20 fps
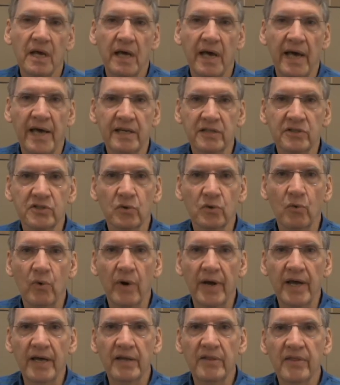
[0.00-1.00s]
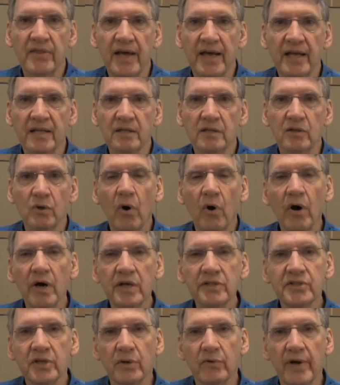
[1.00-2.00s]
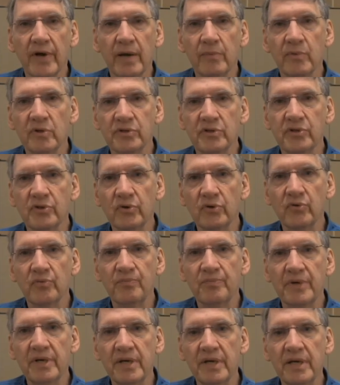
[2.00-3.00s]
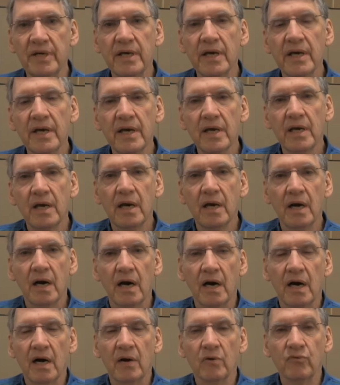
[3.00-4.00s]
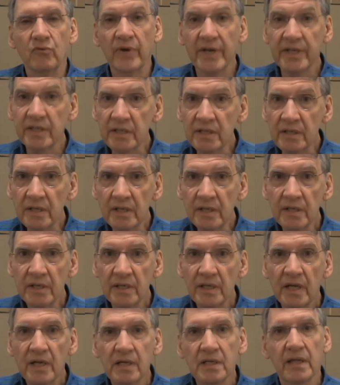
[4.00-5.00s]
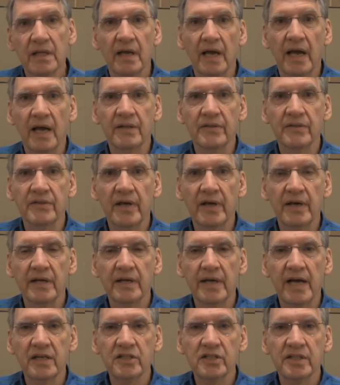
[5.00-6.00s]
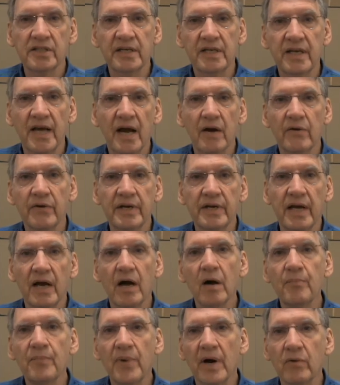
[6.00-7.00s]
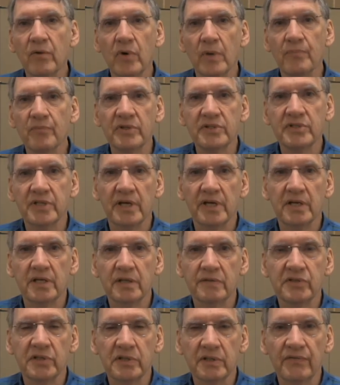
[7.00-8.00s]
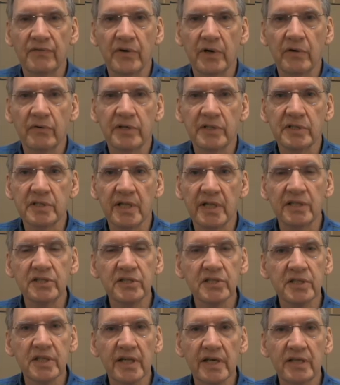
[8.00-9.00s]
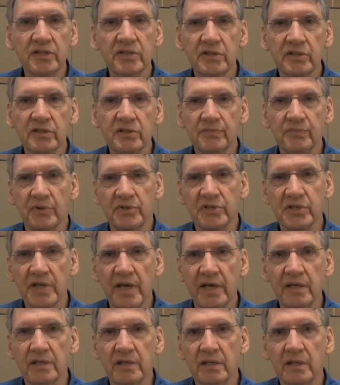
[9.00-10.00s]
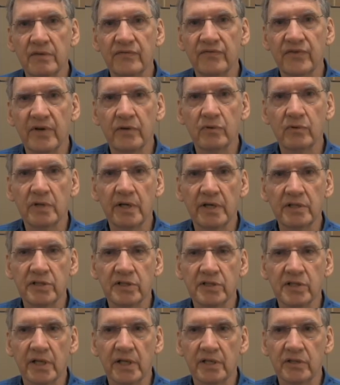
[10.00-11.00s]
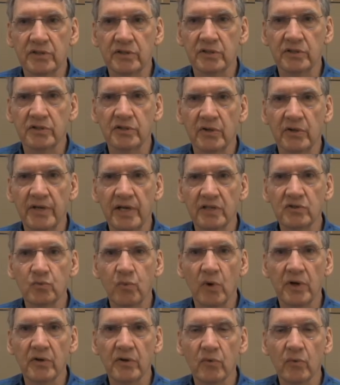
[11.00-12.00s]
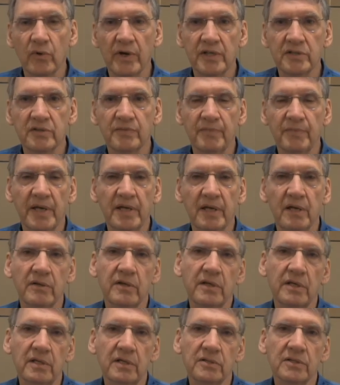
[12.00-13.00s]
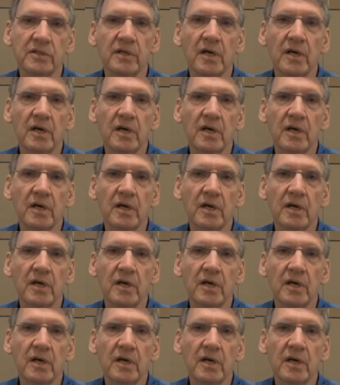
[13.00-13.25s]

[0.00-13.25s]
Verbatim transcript: And it's the way that laws are able to be uh, written and then actually carried out by representatives in the various legislatures, but state and federal legislatures. So that's one of the ways many of these